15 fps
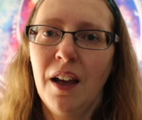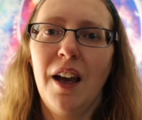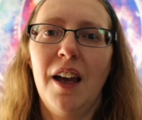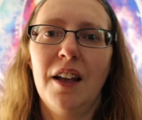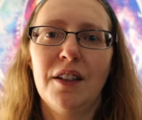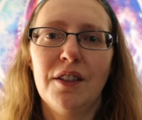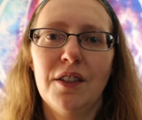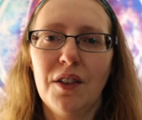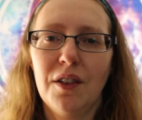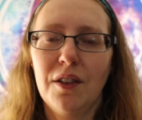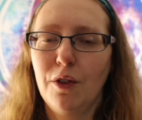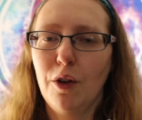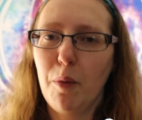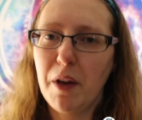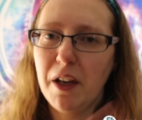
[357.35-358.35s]
and
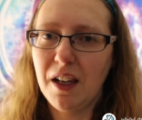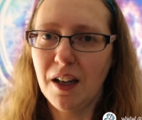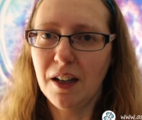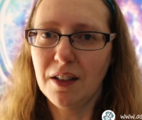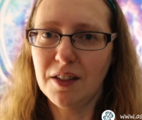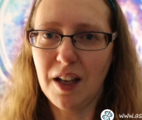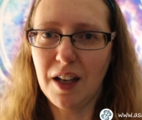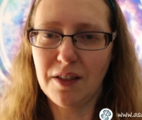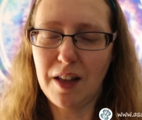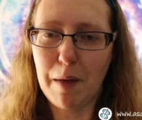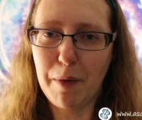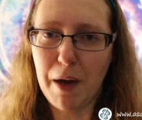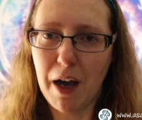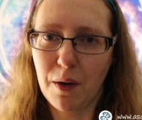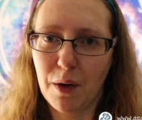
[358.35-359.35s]
nobody else has
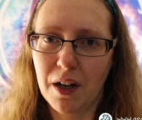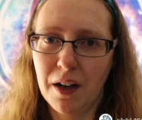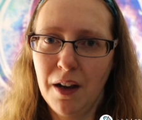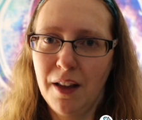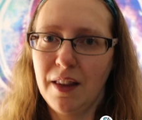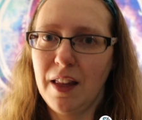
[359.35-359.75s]
that power.